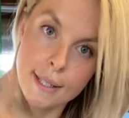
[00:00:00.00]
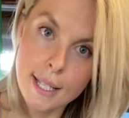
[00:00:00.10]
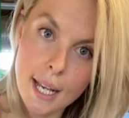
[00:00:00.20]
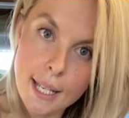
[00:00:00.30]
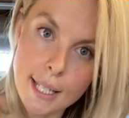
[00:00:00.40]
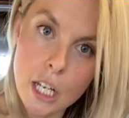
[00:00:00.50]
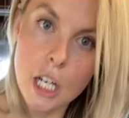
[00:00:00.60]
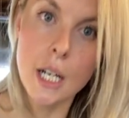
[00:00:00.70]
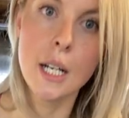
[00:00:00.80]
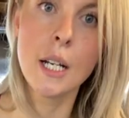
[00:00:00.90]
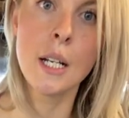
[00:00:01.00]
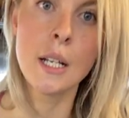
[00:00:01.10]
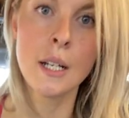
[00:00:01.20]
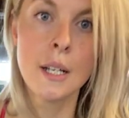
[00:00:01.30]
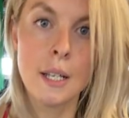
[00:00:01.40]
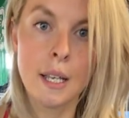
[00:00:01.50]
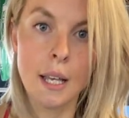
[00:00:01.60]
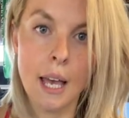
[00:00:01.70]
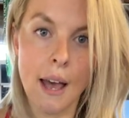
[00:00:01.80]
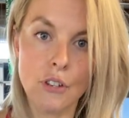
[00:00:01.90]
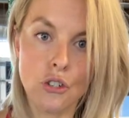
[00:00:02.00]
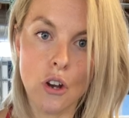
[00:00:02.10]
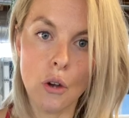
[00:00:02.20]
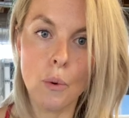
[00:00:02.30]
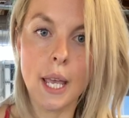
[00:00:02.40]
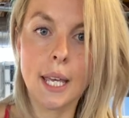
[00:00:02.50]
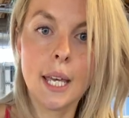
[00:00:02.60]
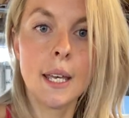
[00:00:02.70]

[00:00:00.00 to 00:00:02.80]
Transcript: See you guys later. Have a strong week.